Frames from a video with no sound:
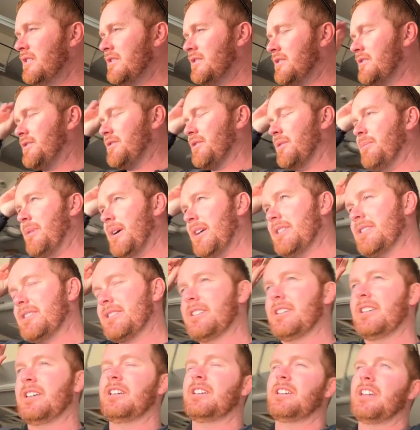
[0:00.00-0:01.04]
So
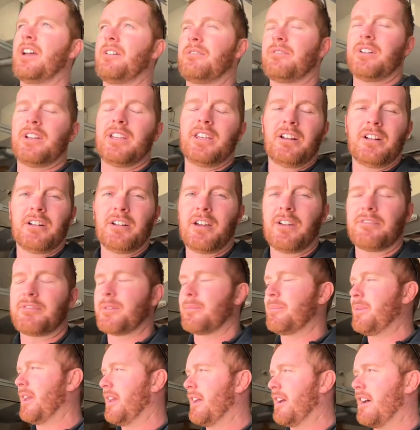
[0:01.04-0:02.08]
basically every year you have to
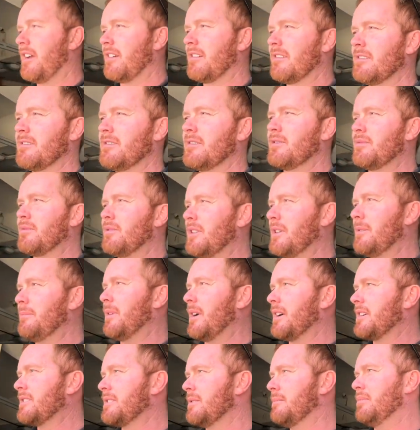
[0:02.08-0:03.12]
pay $120 bucks,